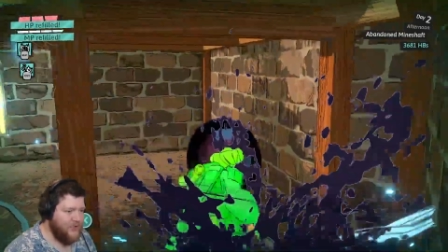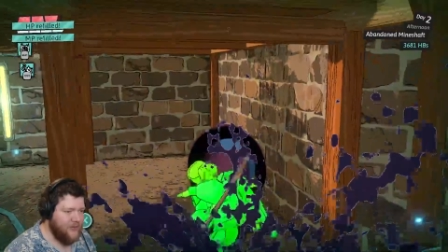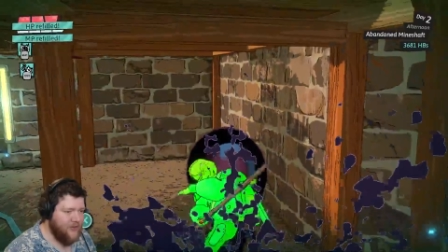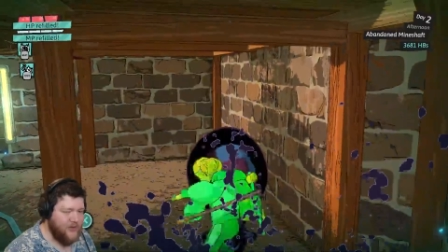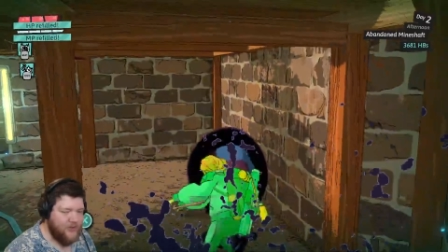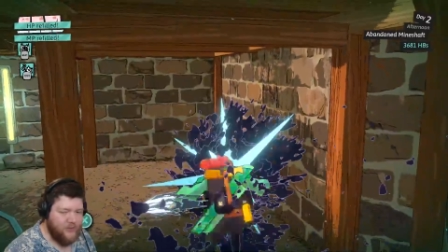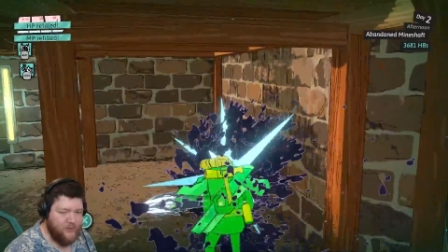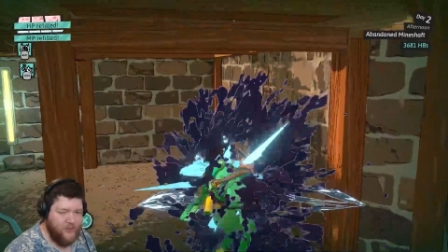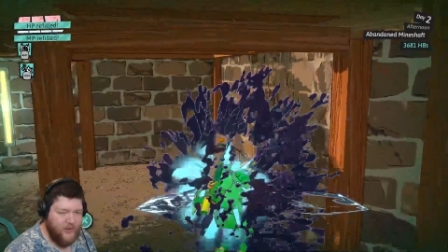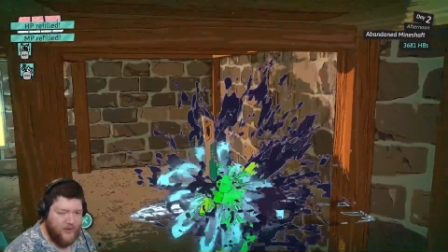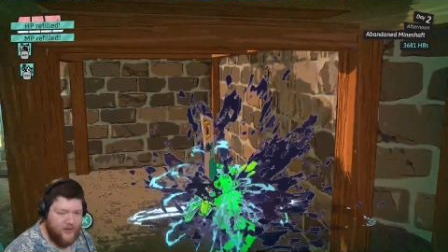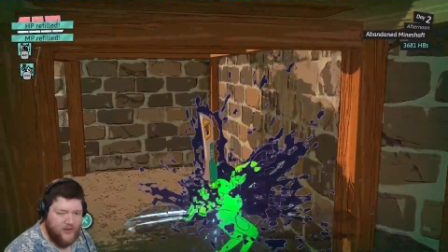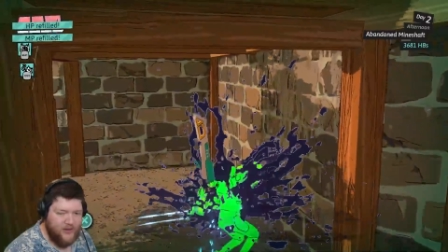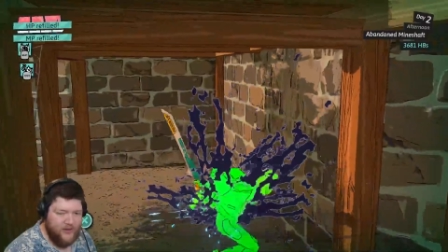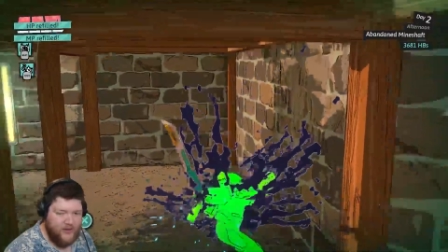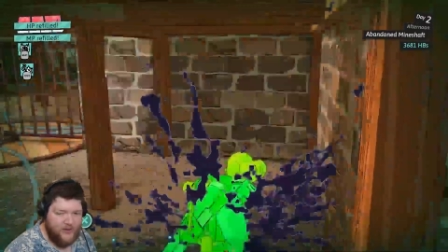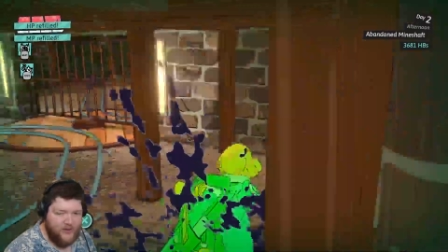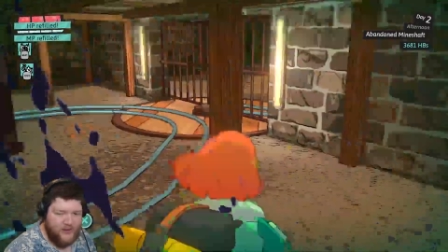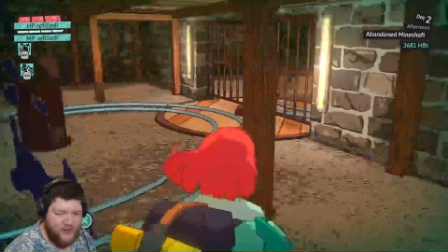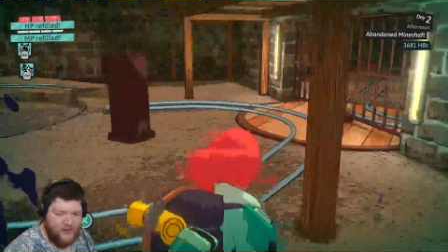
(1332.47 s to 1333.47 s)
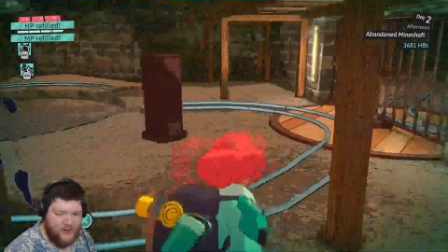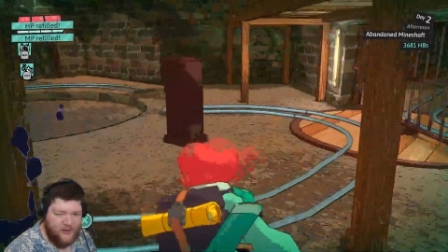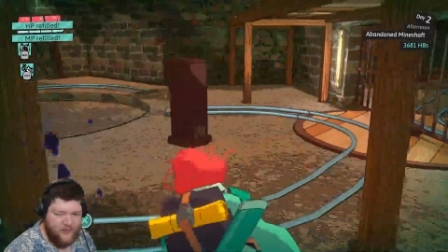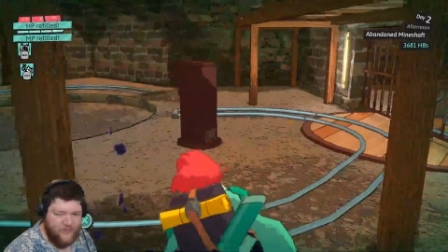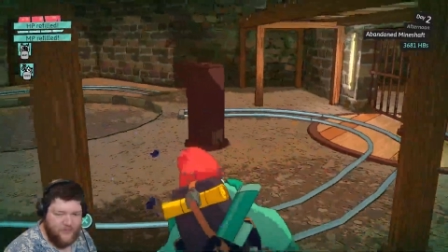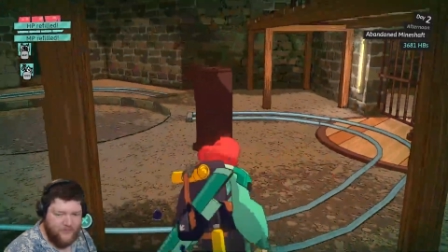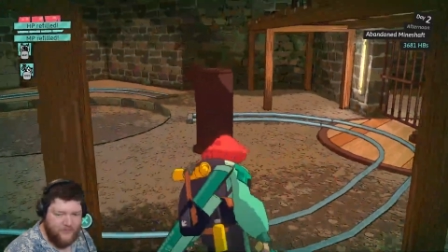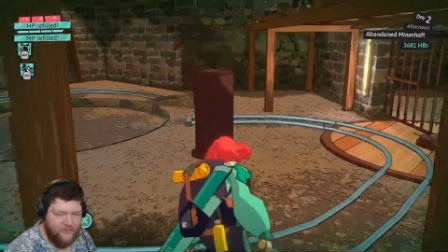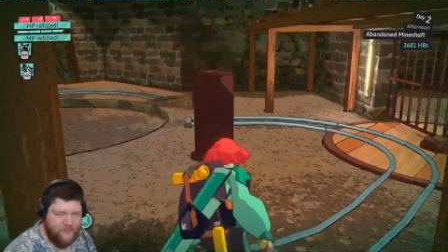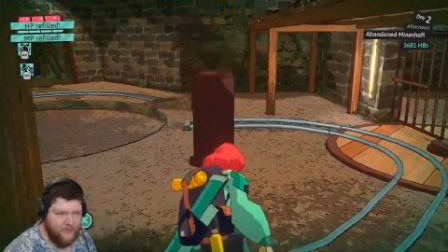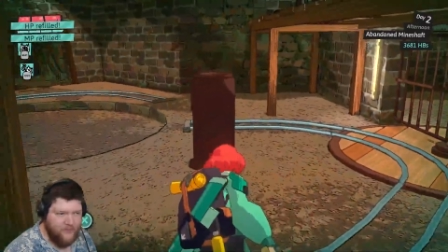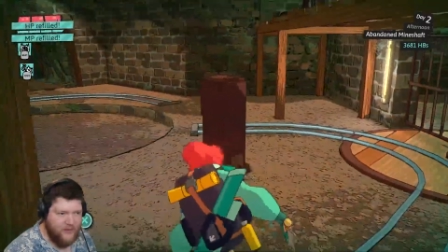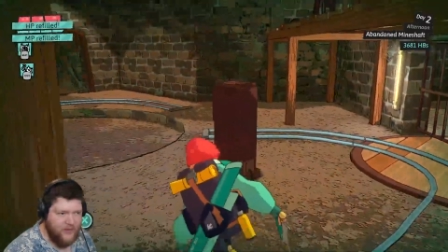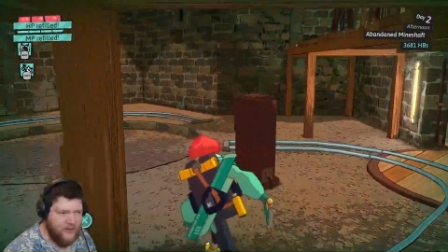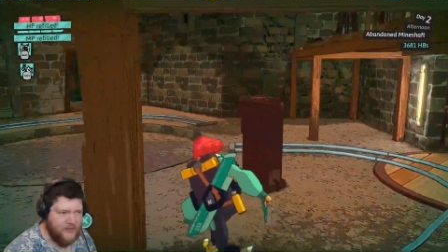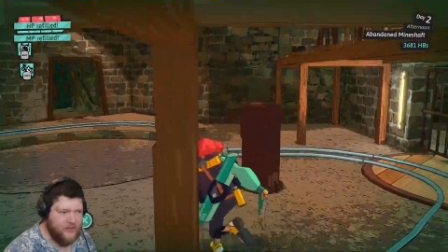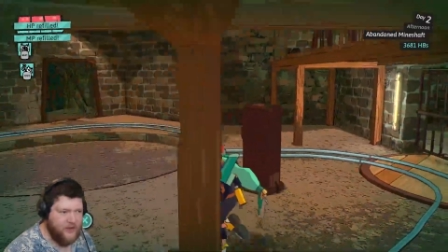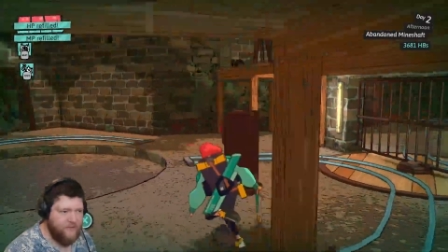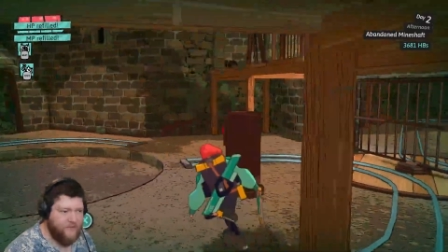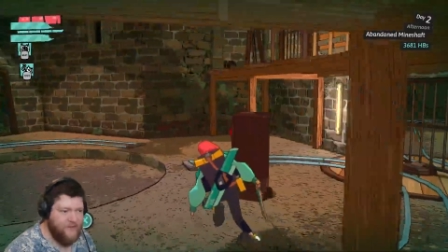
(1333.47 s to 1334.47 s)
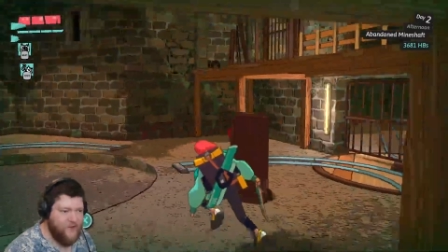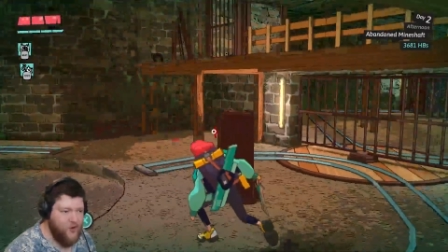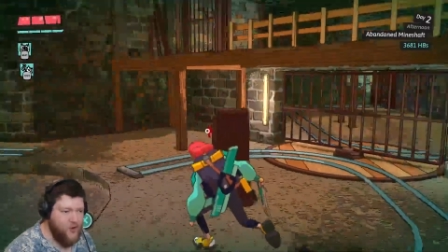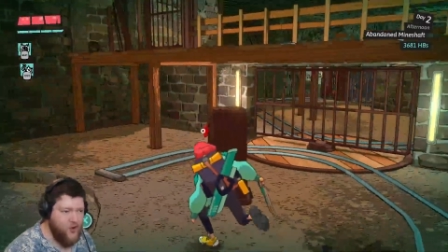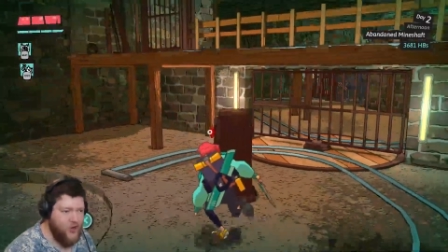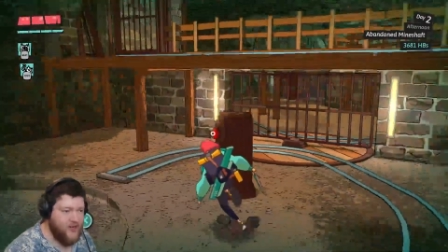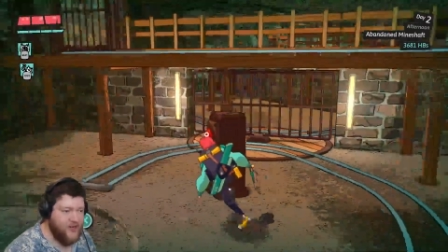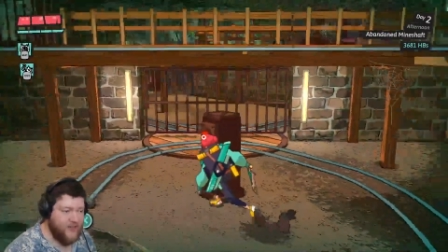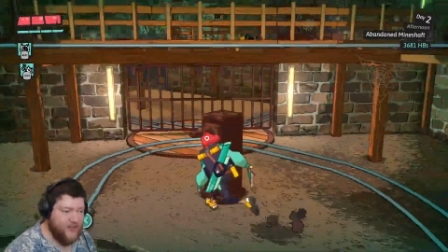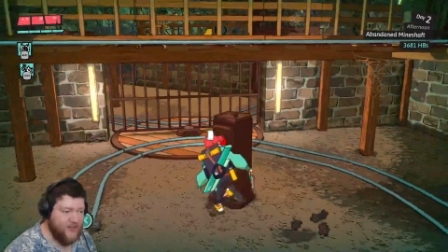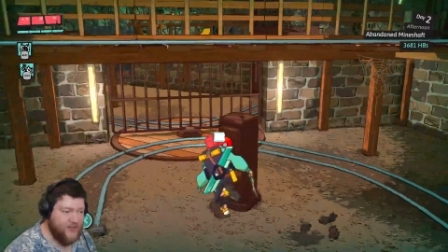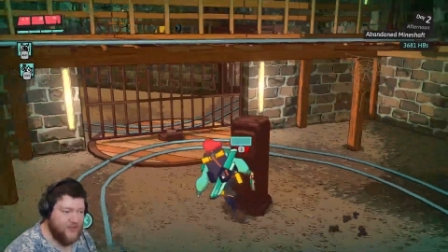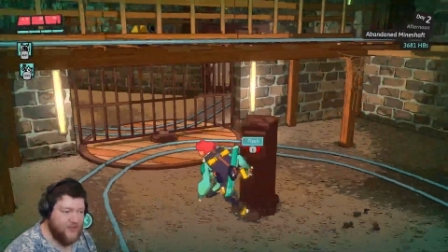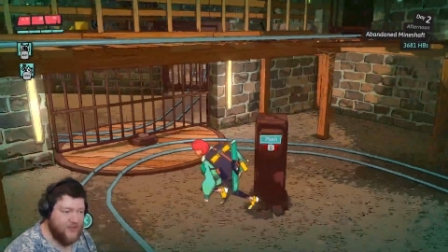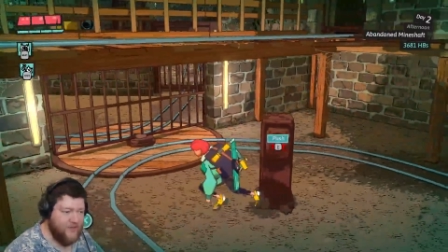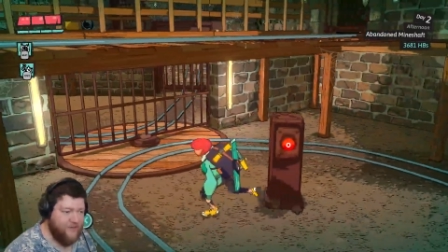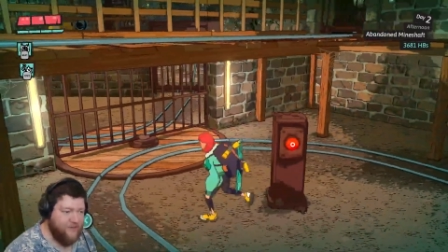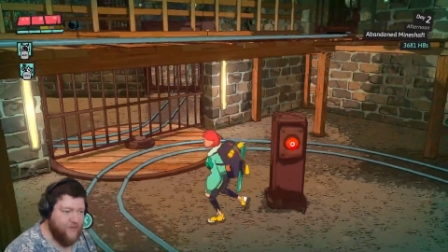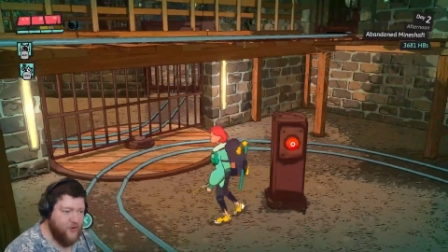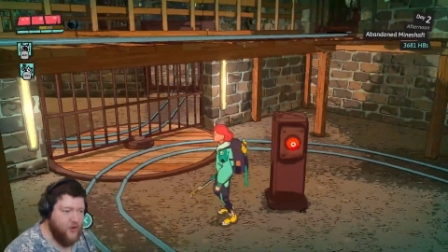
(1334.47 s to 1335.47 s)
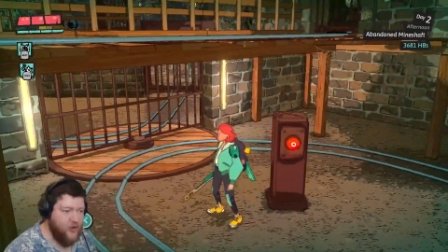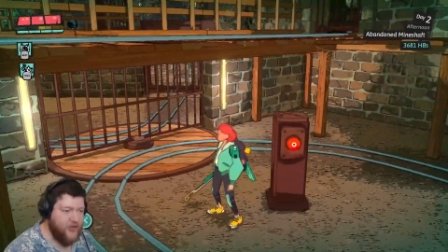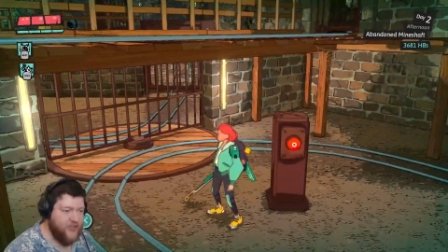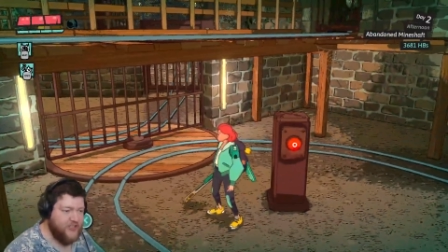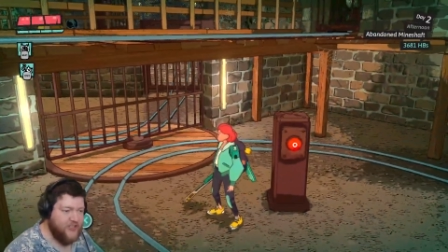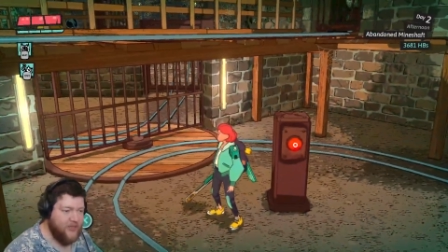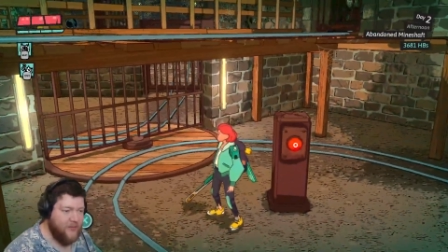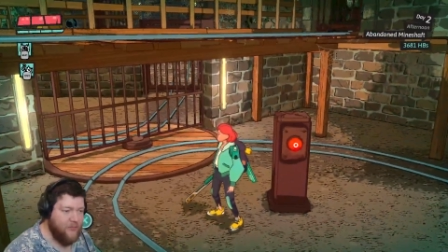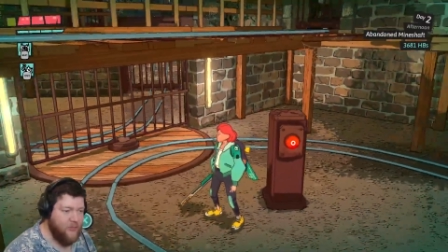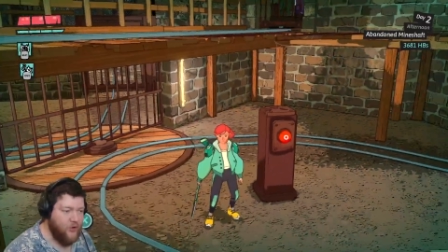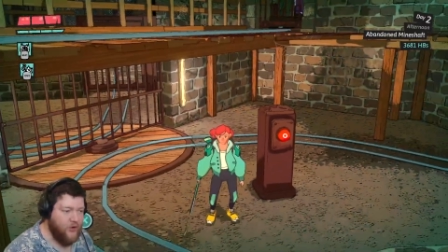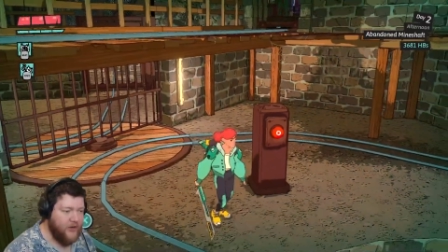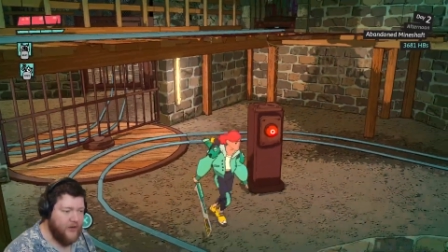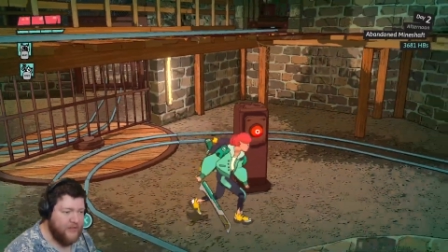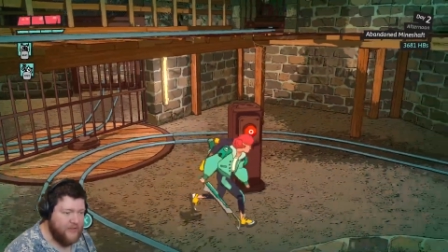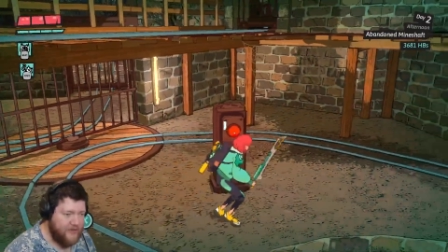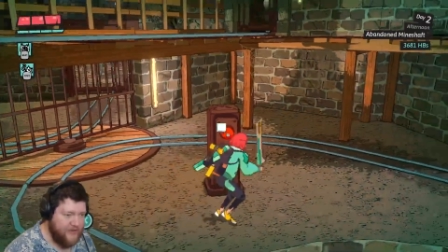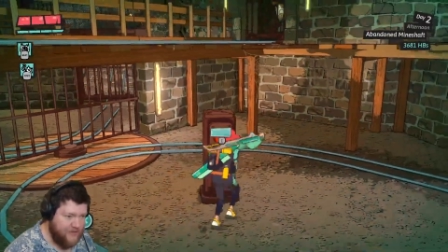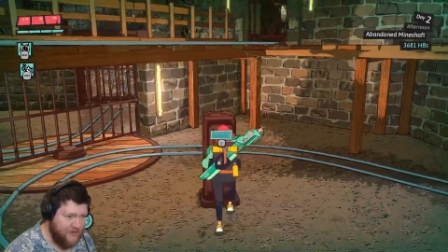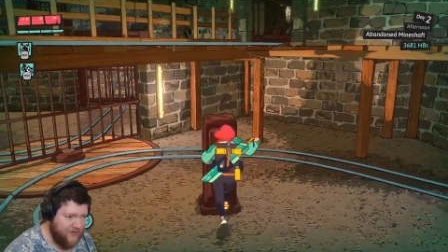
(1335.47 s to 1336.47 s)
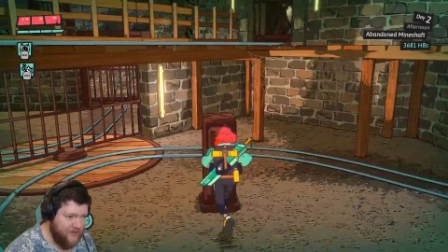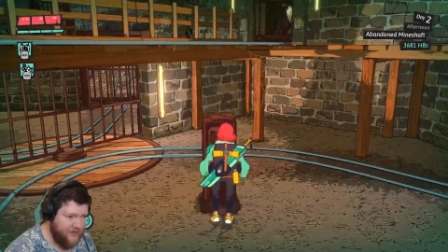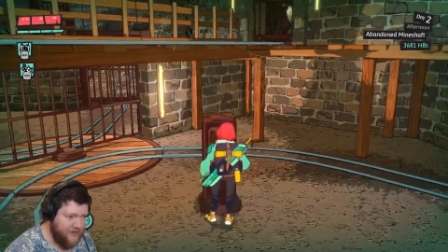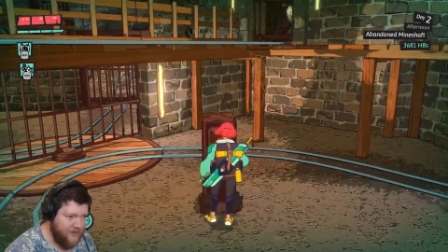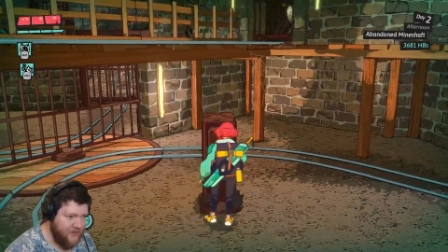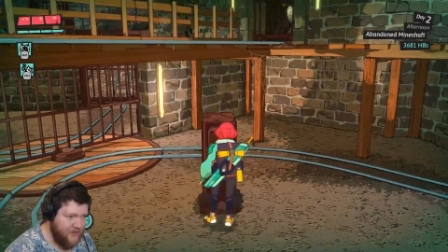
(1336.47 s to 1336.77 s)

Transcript: Some HP. I need that. It's a fungus. There's a fungus among us.